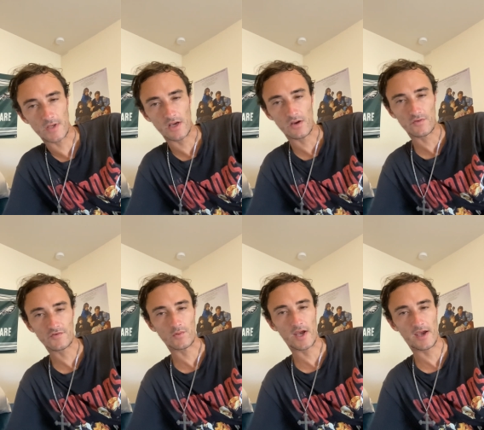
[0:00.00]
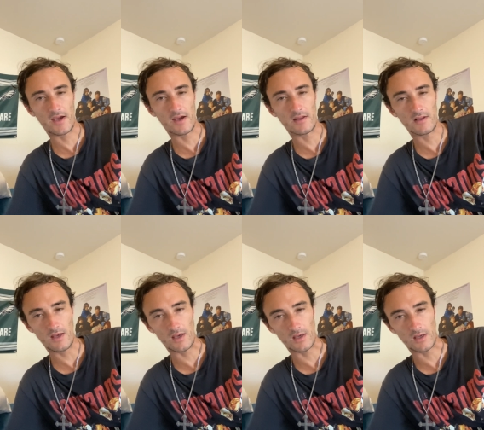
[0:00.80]
and I also had
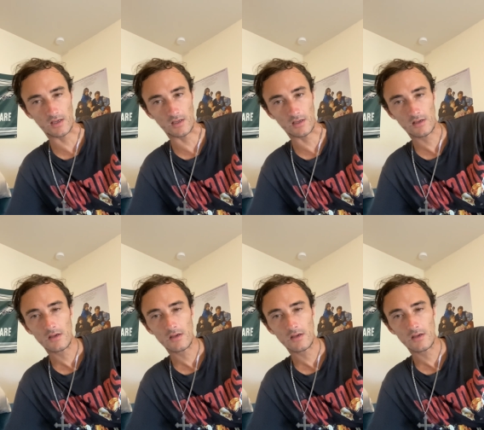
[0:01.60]
a